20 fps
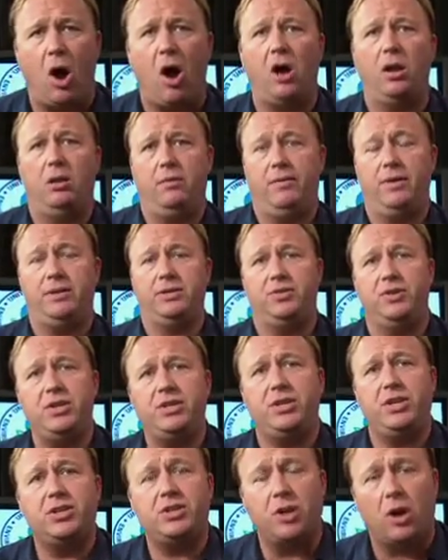all of us.
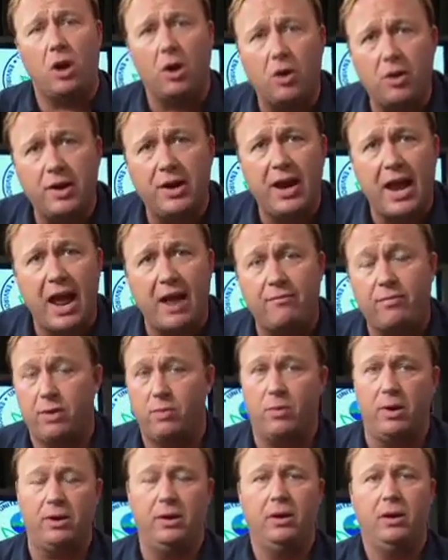This is hurting
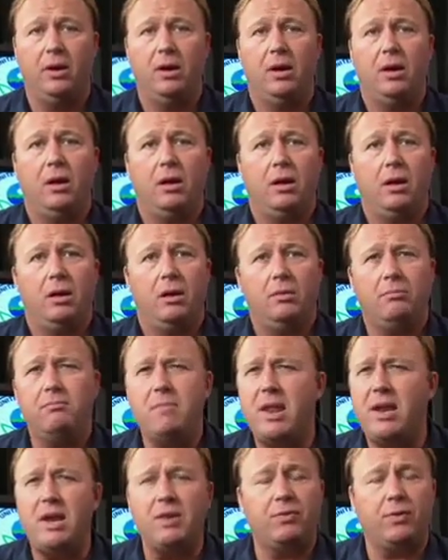everyone.
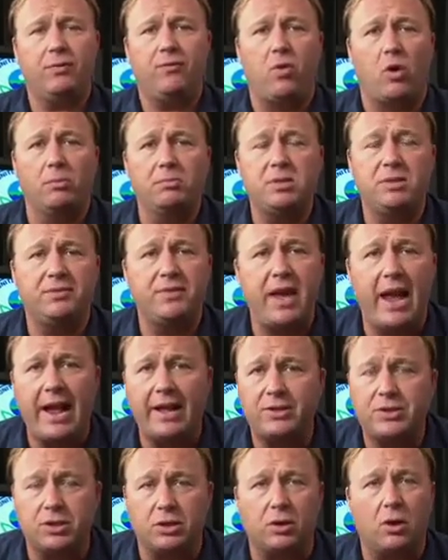Many different forms of
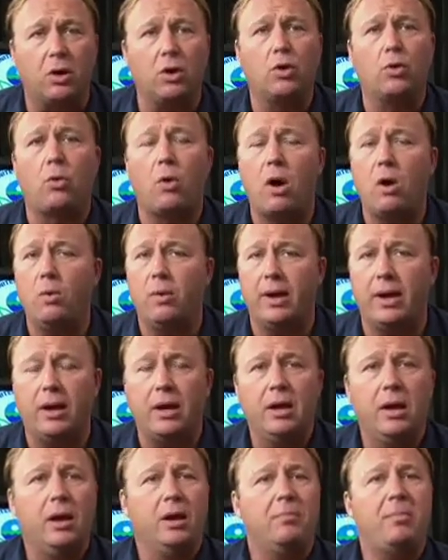cancer are
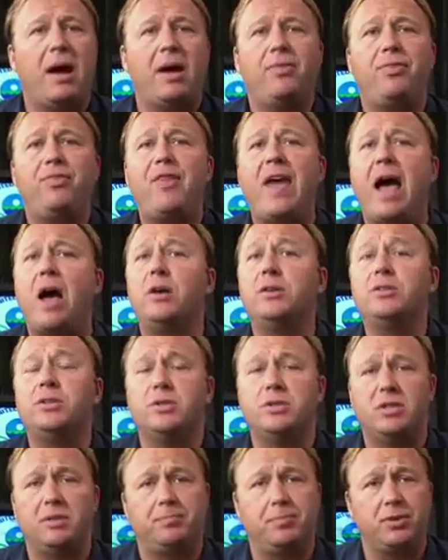growing by
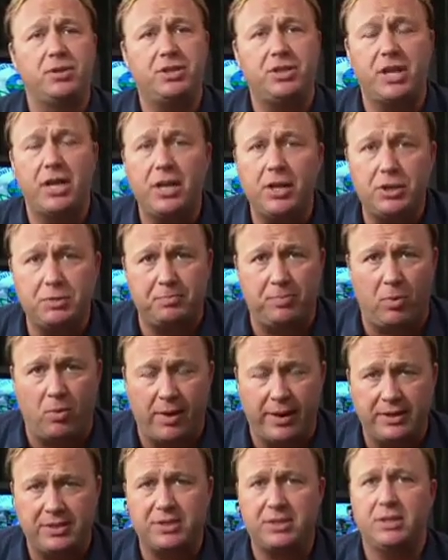thousands of percentage
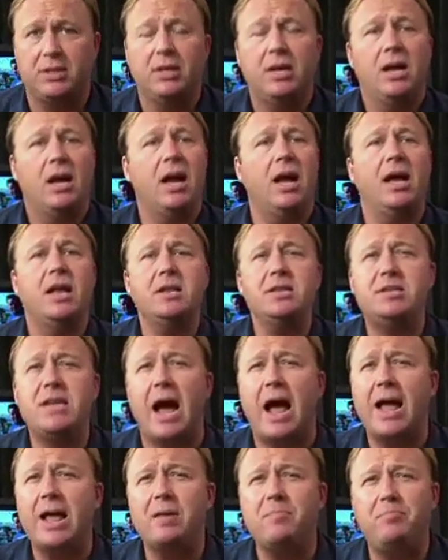points.
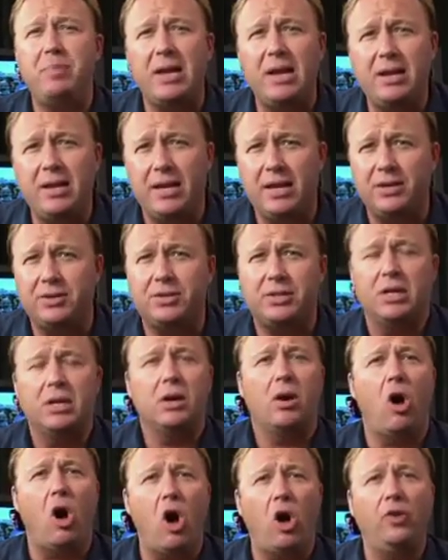Diabetes,
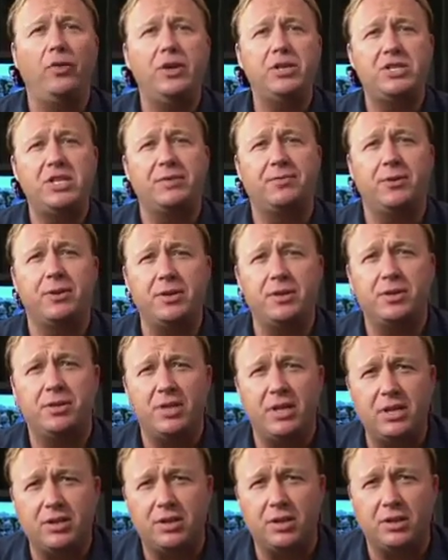all these different
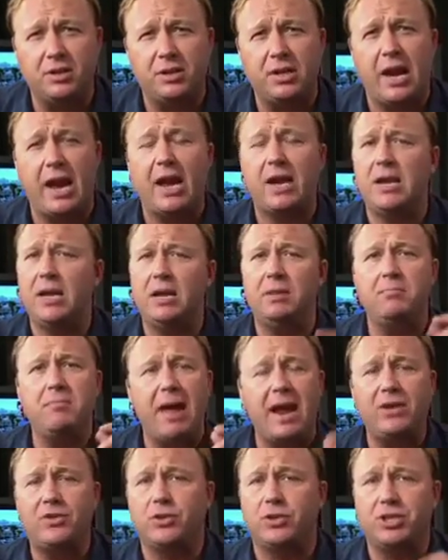diseases. And in
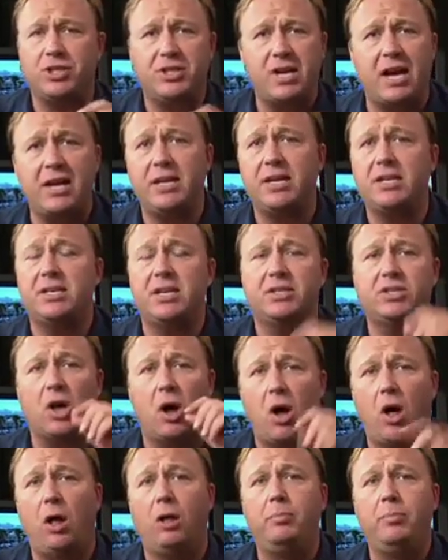major studies, it's
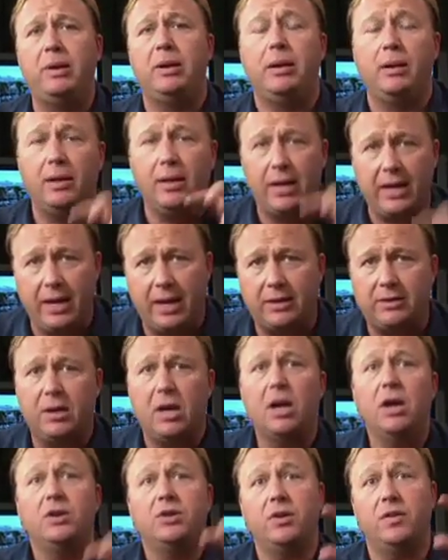all been linked
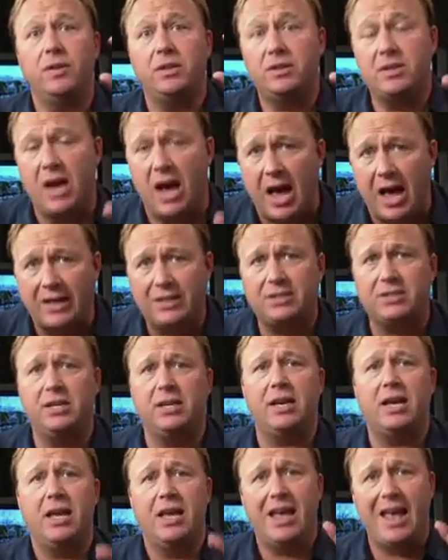to the
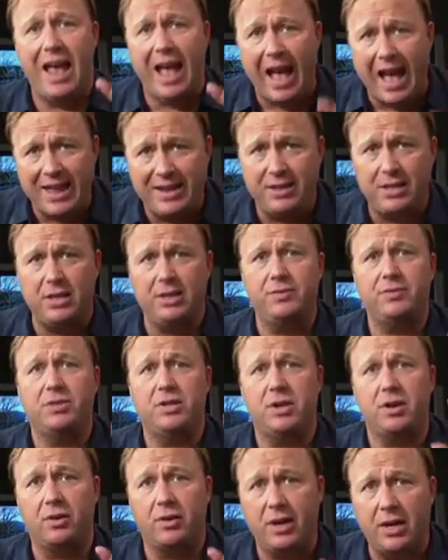toxic additives
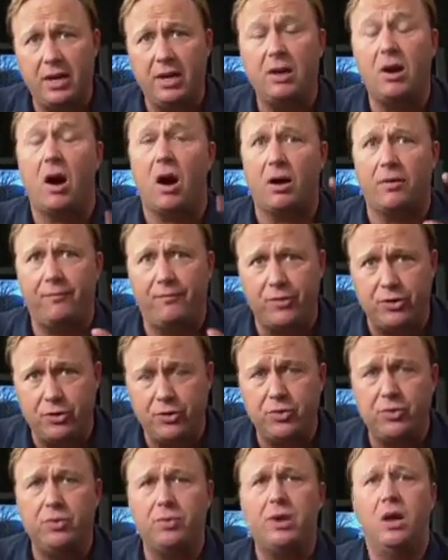that are in our
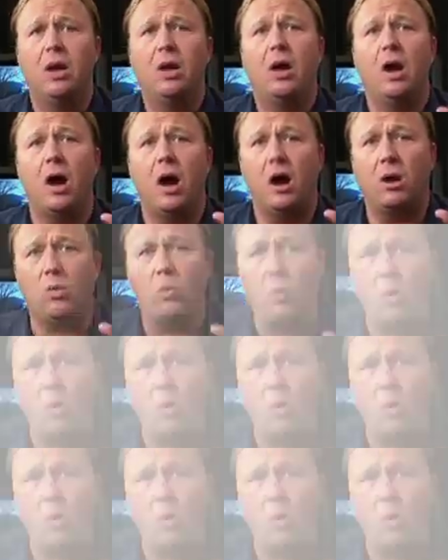food, our